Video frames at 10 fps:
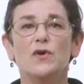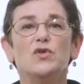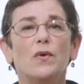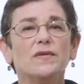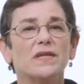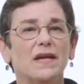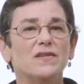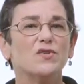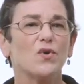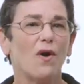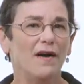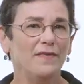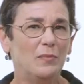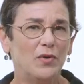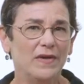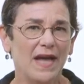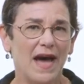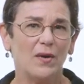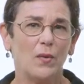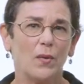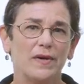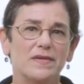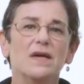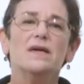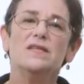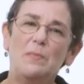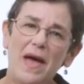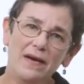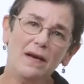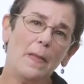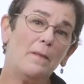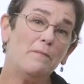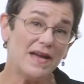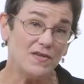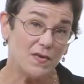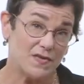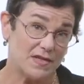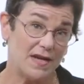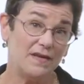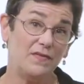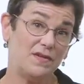Torts cases are often put in categories depending on the mental state of the